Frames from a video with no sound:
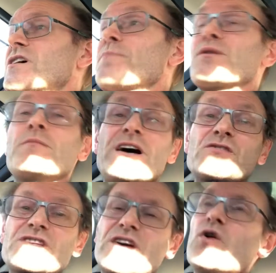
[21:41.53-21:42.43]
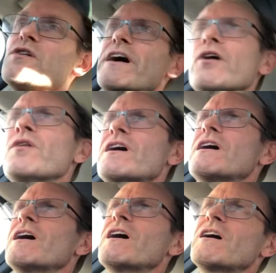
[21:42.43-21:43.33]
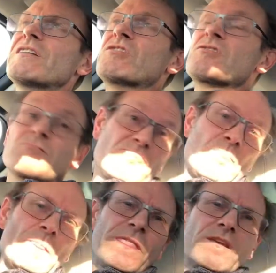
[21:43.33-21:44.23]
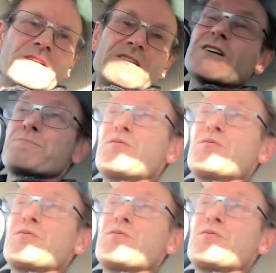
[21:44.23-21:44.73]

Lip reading: of miles to go now, and so that's pretty